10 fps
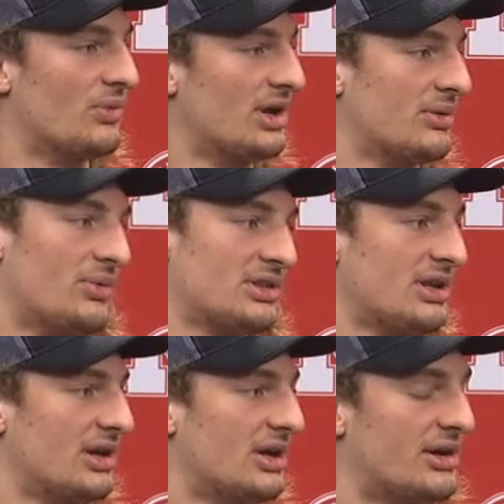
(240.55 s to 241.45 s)
what
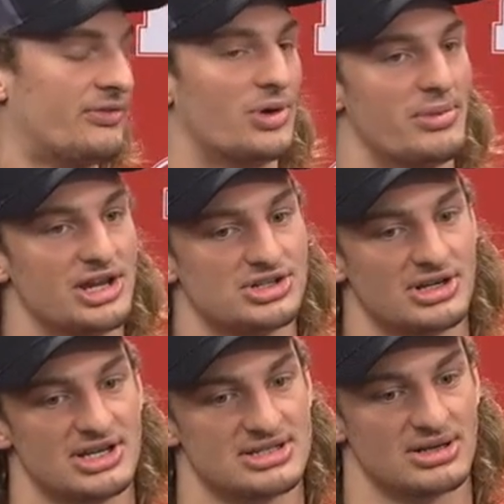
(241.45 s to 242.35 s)
the formation
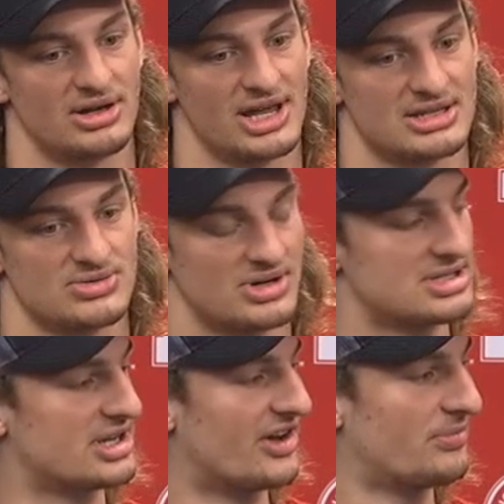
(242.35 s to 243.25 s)
is, and all that sort of
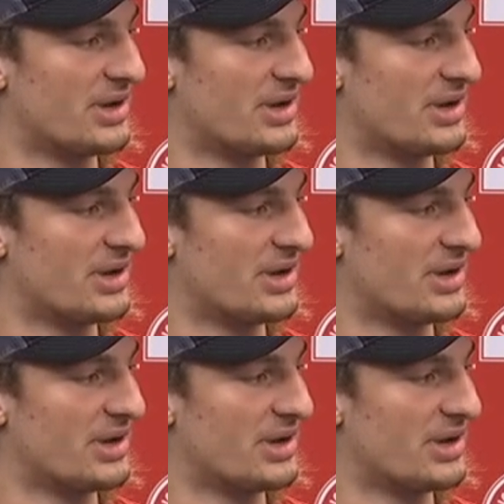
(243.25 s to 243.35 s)
stuff.